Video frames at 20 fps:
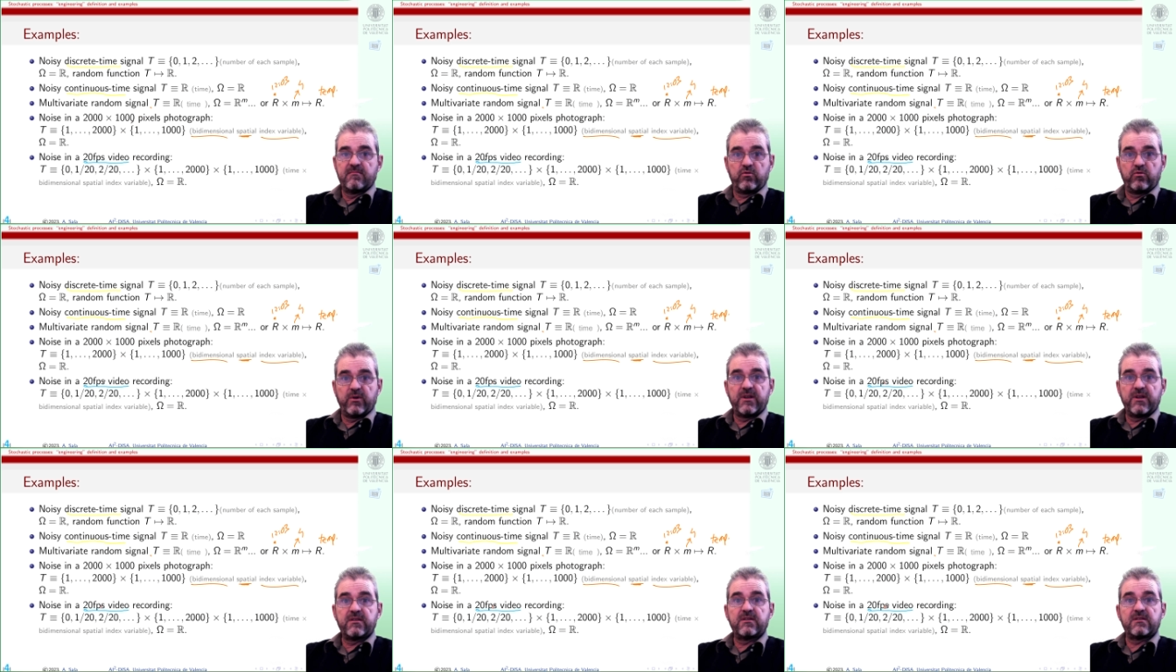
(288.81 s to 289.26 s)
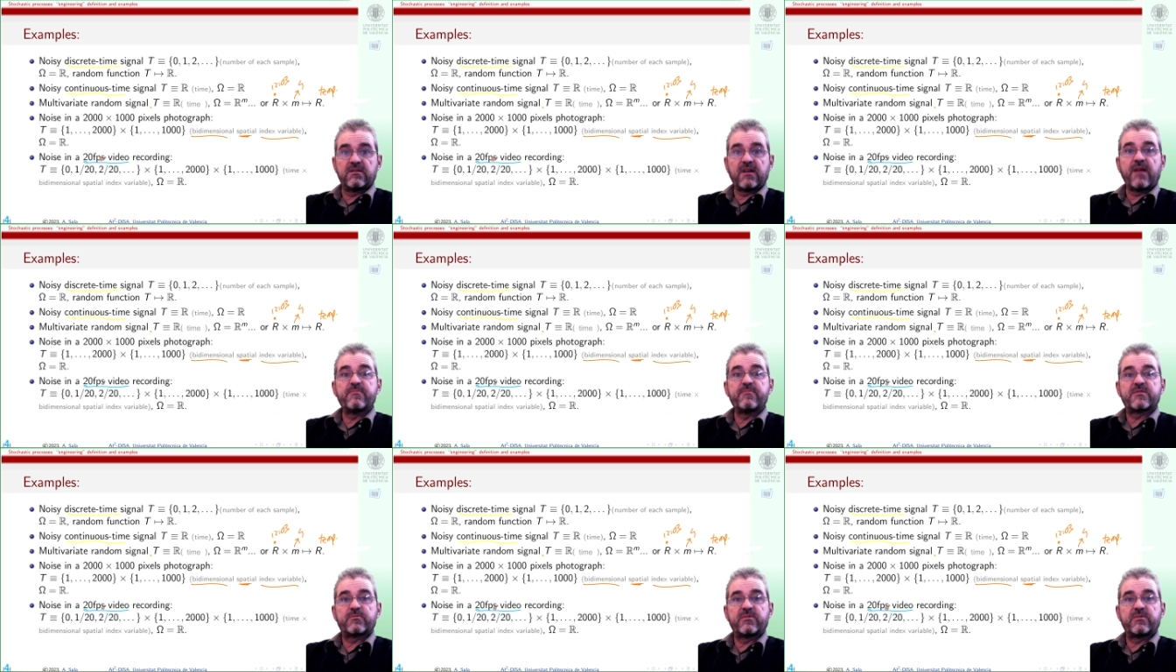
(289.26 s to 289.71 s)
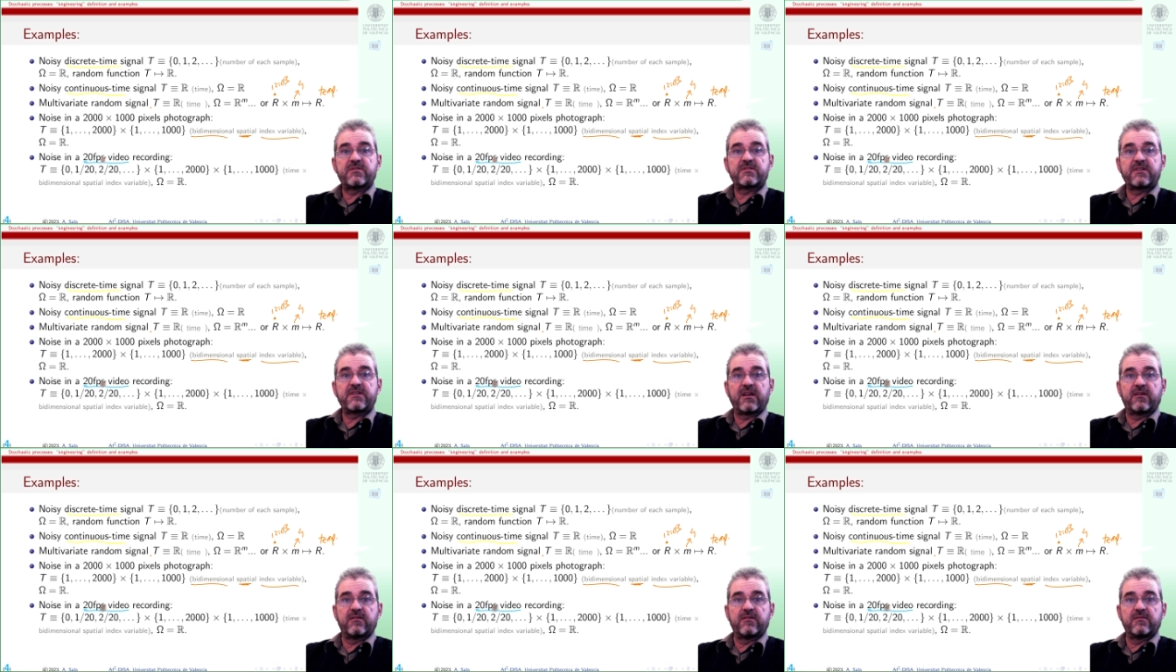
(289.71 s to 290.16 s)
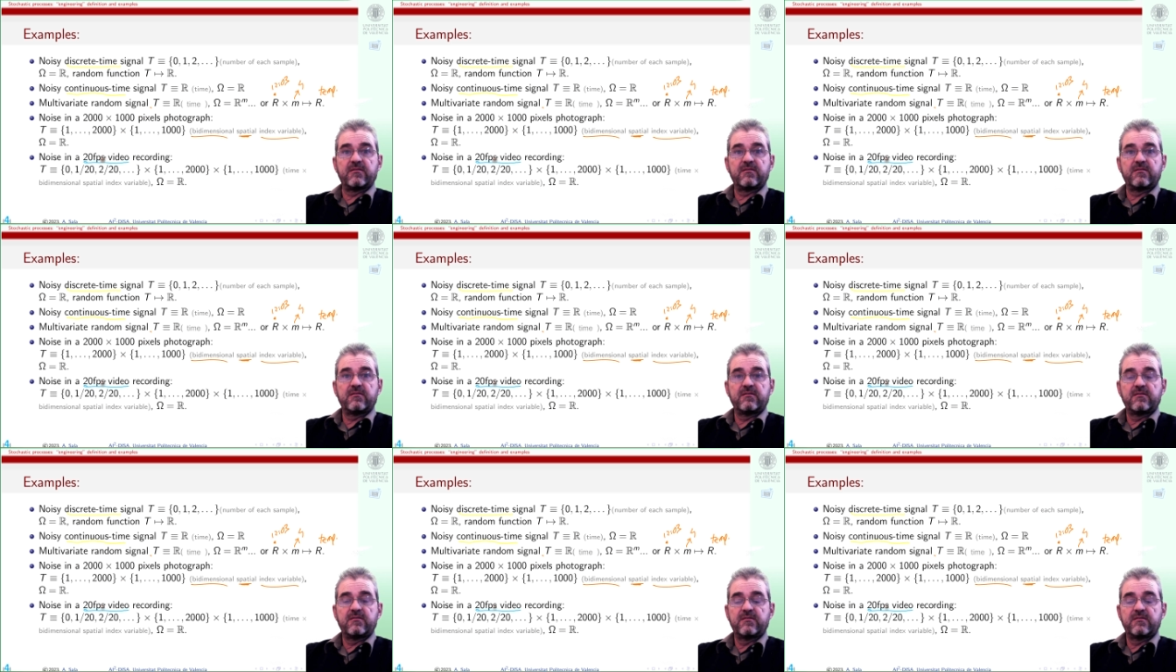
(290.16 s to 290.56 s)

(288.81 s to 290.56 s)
20 times per second,